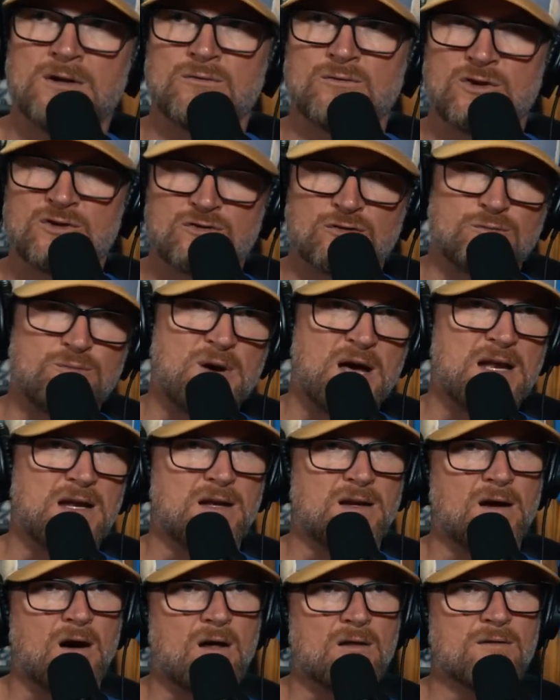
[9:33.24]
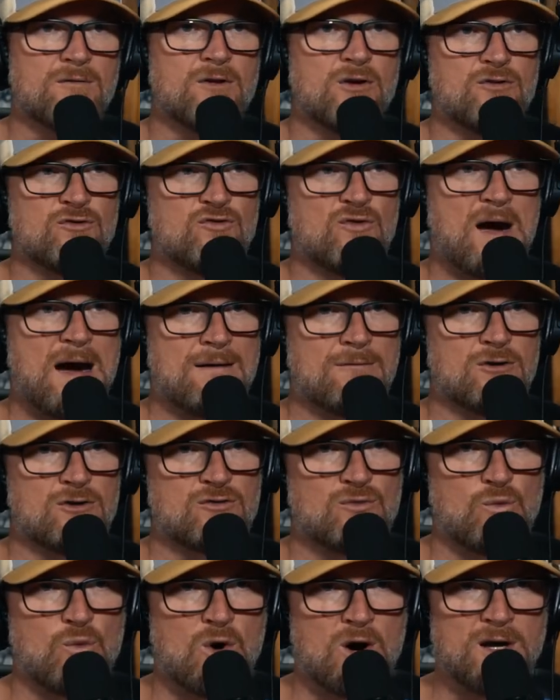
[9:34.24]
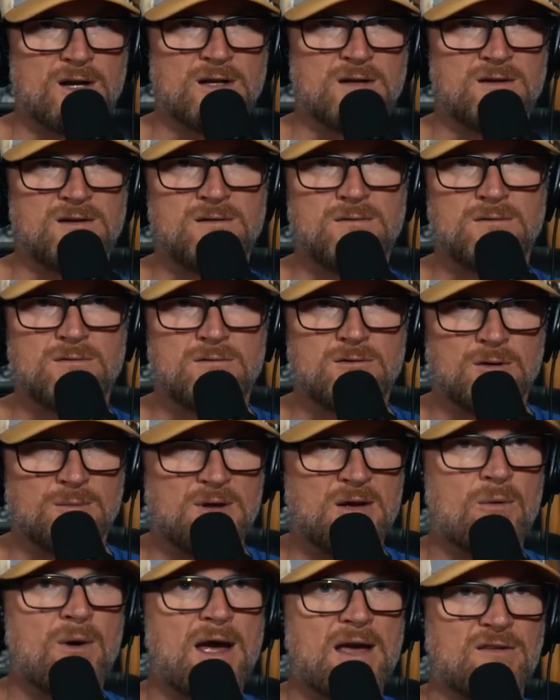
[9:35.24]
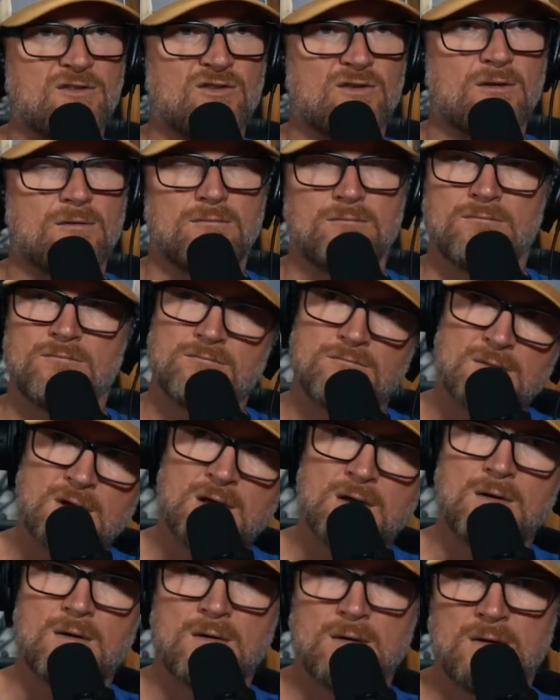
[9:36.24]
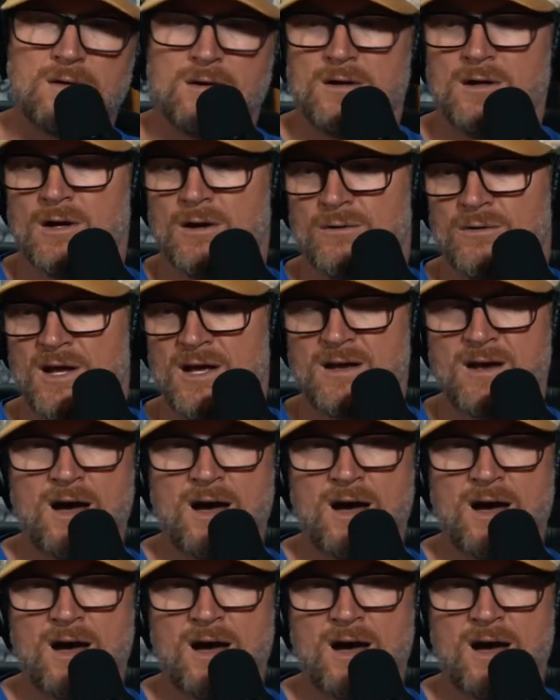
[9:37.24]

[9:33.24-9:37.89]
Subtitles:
and Richard Petty and all of those drivers wanted to be raced. You know, they